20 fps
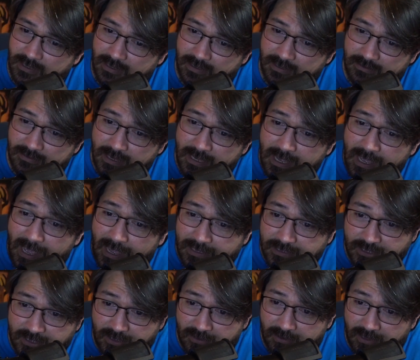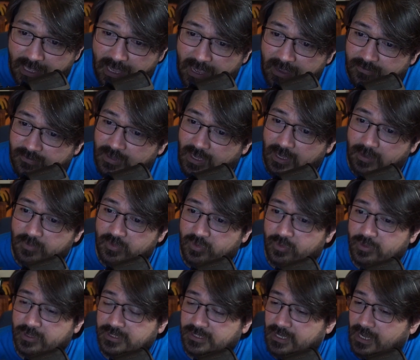and as their laugh came
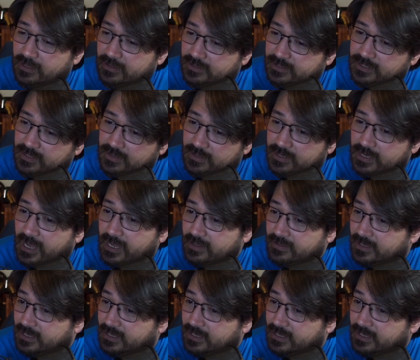through the silence of the night,